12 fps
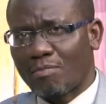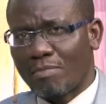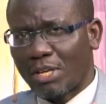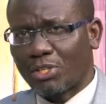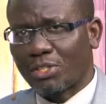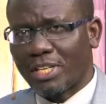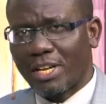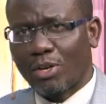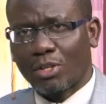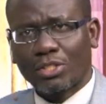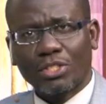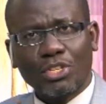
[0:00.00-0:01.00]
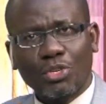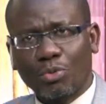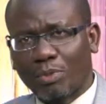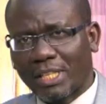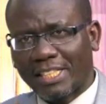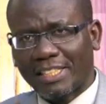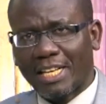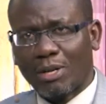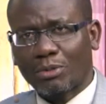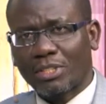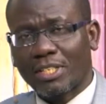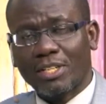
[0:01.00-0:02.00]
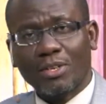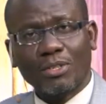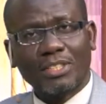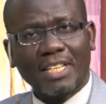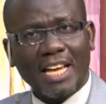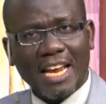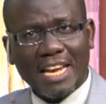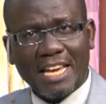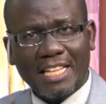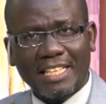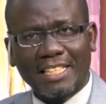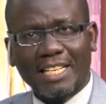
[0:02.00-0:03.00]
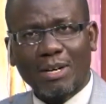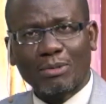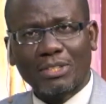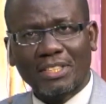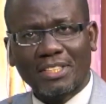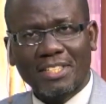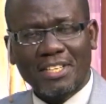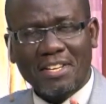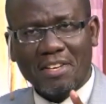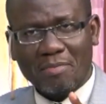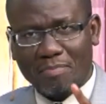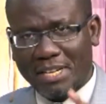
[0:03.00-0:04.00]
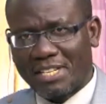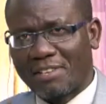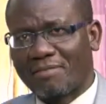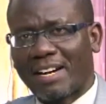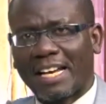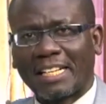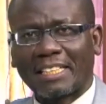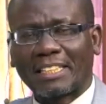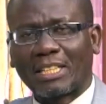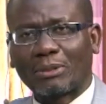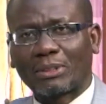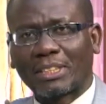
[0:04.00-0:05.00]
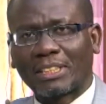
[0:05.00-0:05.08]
But today, not human encounter, not any other encounter, but divine encounter.